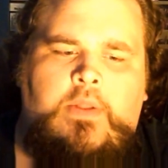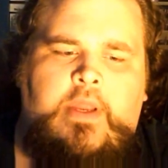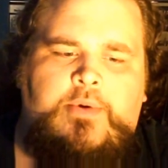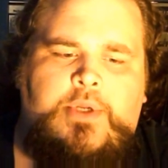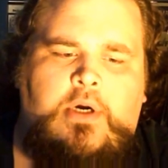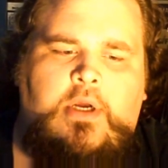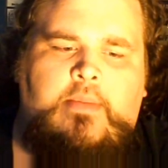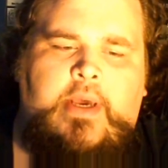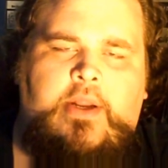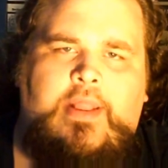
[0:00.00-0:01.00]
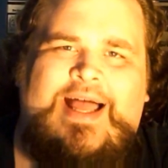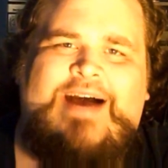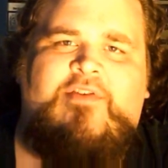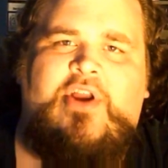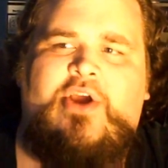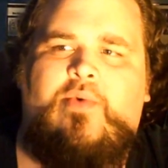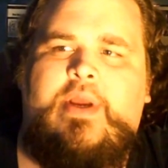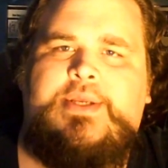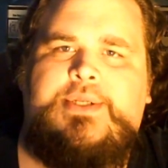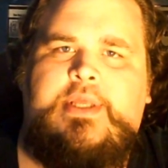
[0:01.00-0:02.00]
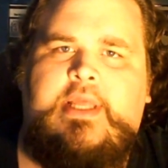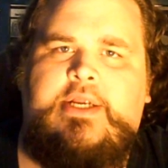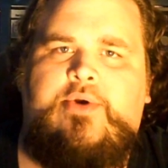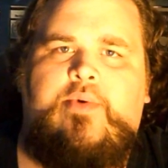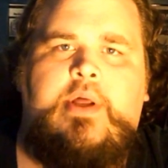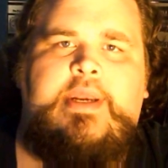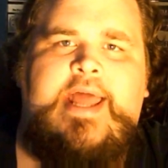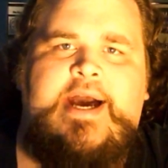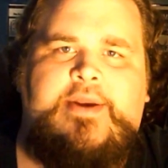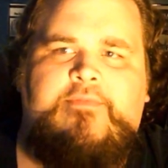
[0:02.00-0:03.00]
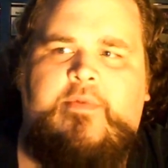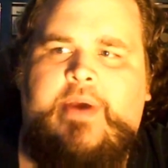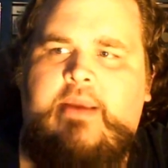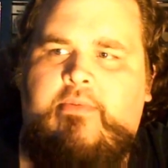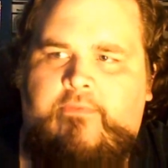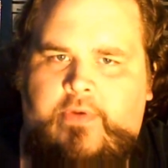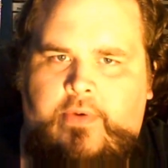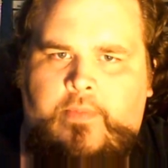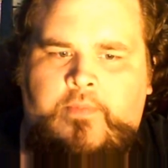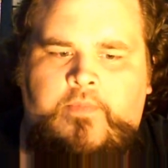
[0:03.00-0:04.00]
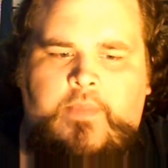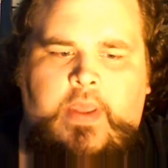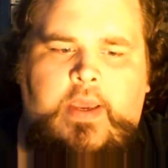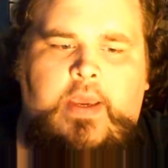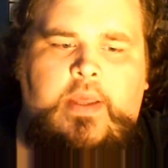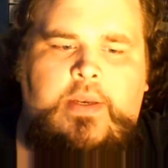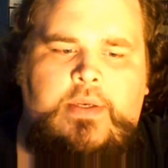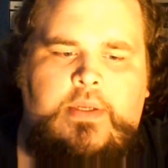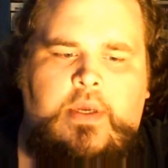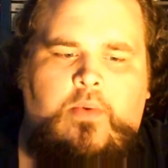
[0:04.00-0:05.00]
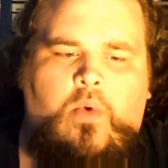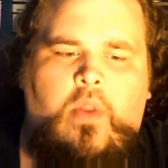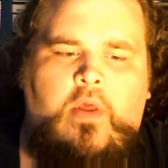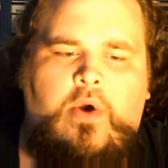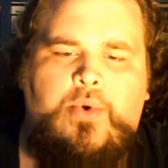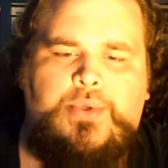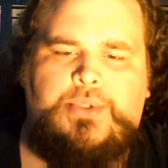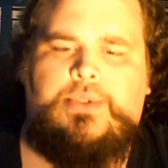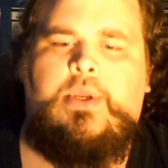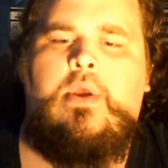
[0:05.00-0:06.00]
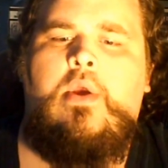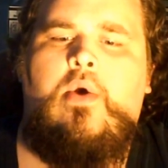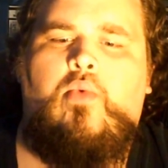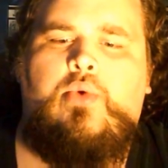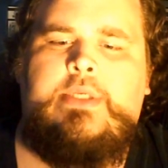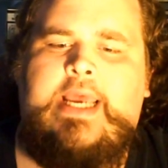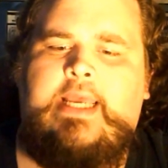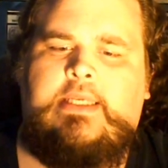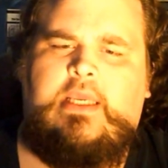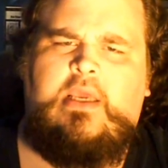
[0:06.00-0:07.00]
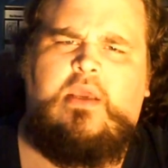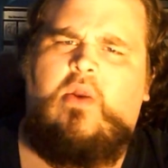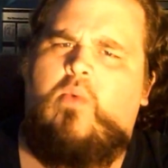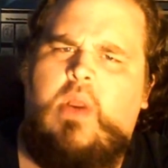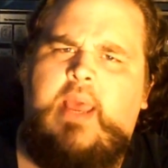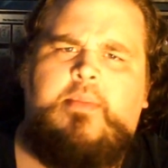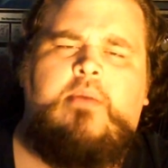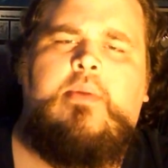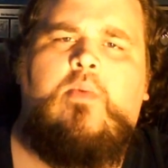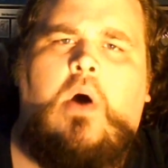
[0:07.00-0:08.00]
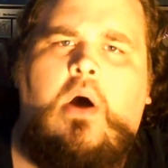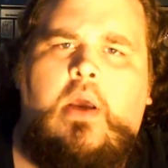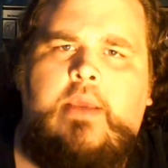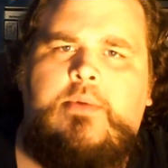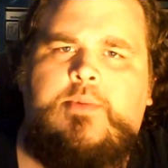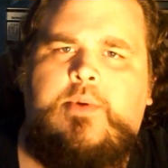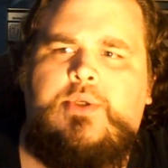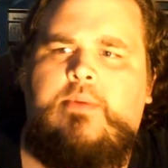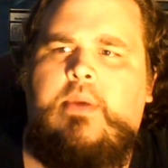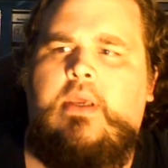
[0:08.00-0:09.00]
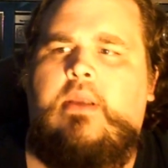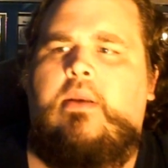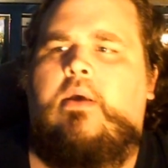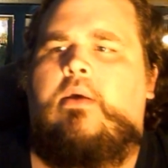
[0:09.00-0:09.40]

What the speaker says: they were talking about on Live Audio Wrestling, they did a rundown of the pay-per-view, and one of the hosts was asking, what happened to Benoit? He was supposed to be in